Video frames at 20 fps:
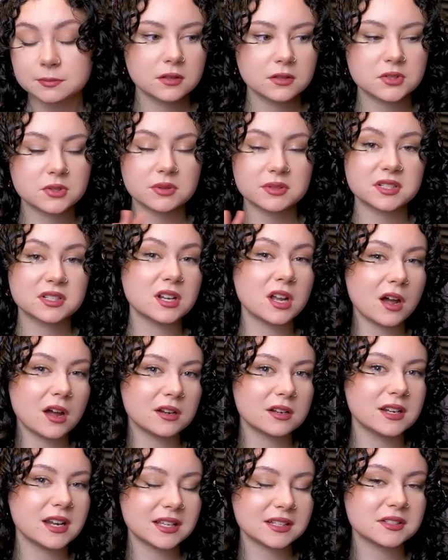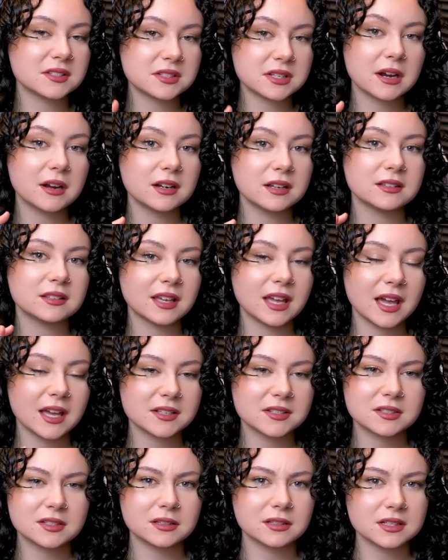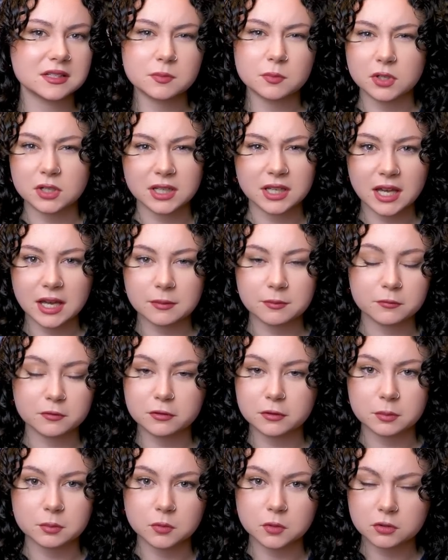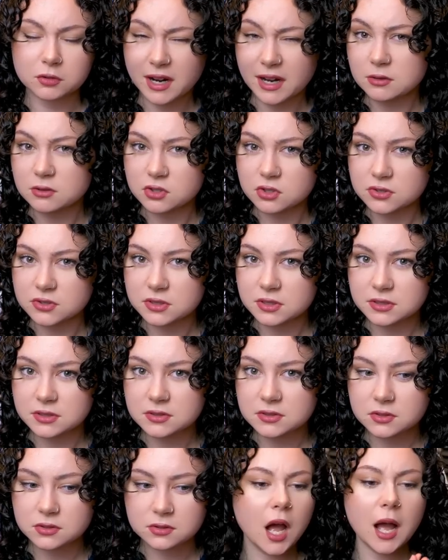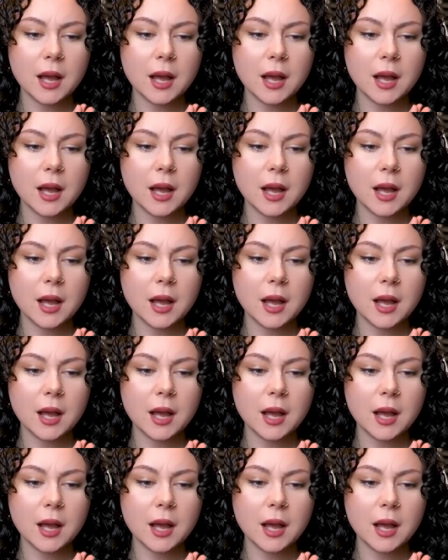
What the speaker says: So it's not necessarily the case that this money came from Crowd Justice.